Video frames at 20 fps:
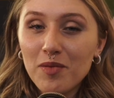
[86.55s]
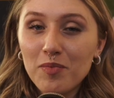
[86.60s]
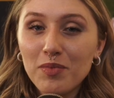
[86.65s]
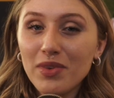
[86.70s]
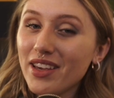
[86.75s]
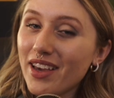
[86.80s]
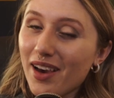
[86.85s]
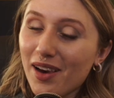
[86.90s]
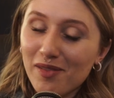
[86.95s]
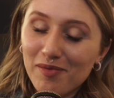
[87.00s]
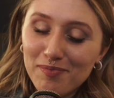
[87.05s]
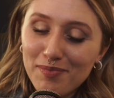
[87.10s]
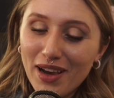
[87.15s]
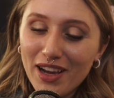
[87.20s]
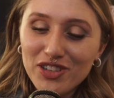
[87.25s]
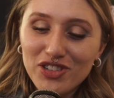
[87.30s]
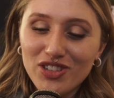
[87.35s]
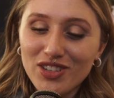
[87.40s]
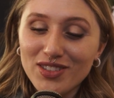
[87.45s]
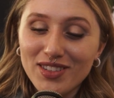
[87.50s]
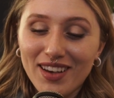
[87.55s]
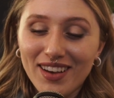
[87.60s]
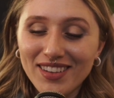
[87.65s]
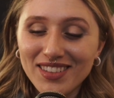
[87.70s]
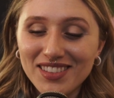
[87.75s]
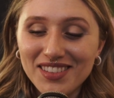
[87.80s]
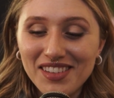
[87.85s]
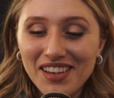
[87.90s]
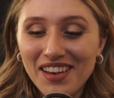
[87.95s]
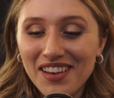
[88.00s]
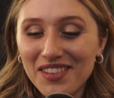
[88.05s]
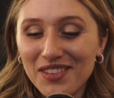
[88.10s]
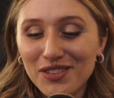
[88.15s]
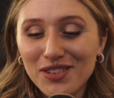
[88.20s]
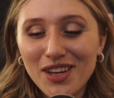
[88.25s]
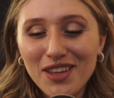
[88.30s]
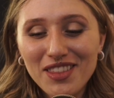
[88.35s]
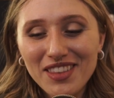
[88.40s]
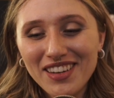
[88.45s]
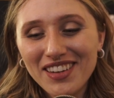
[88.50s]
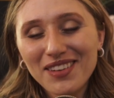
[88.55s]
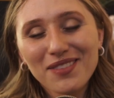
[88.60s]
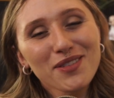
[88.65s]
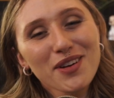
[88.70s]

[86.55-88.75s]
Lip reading: But yeah, badge designs. They're nothing